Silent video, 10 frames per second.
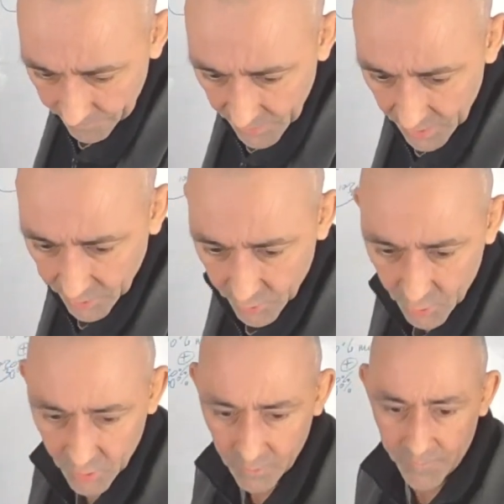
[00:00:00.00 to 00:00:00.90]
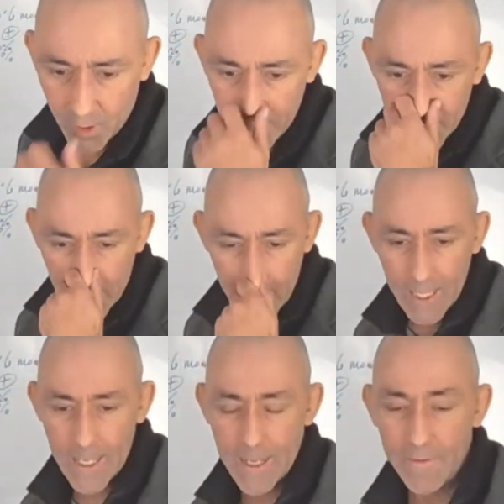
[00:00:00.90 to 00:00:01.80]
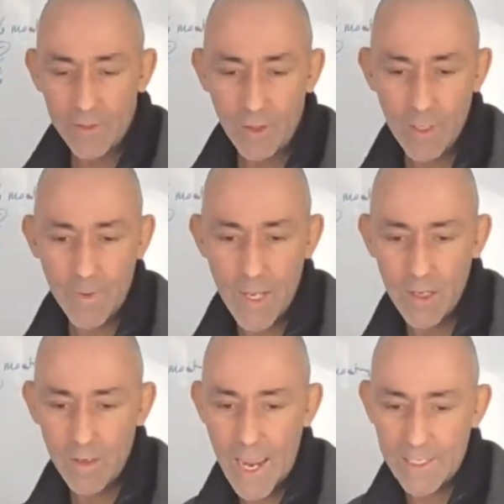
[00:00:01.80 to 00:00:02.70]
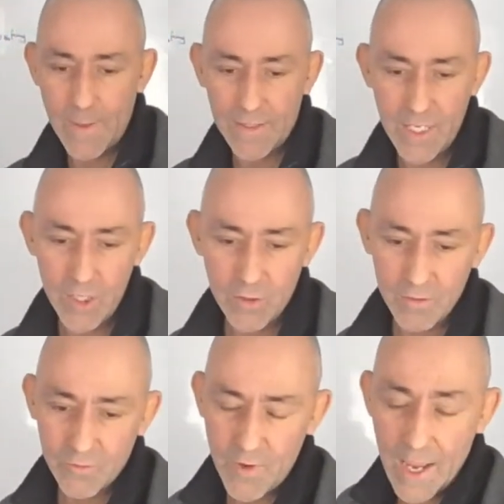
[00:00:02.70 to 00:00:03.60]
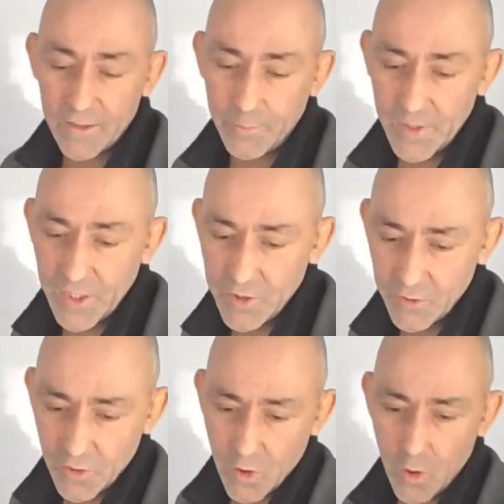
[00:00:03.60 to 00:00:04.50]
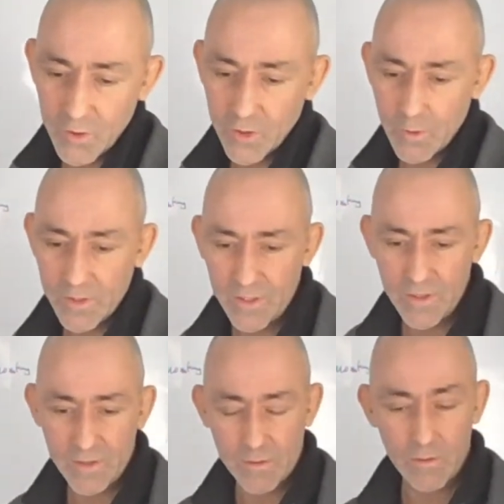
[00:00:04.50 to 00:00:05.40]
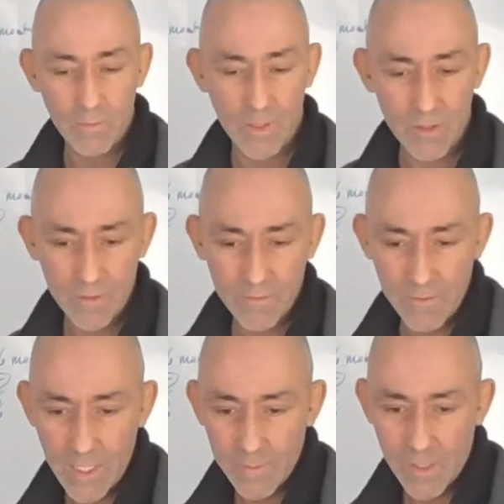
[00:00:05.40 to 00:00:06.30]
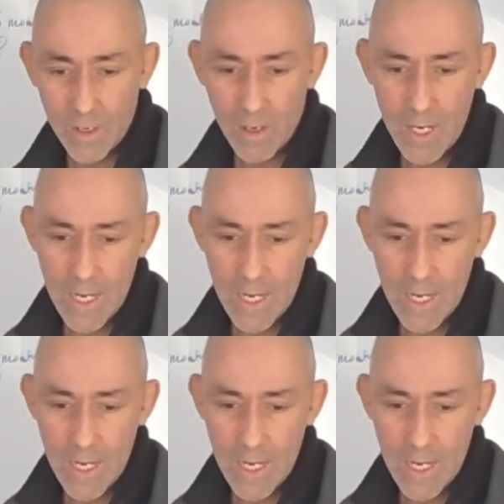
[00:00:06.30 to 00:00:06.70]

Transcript: institutional forms, they talk about expectations, reactive procedures, or consequences. There's a whole bunch of names there.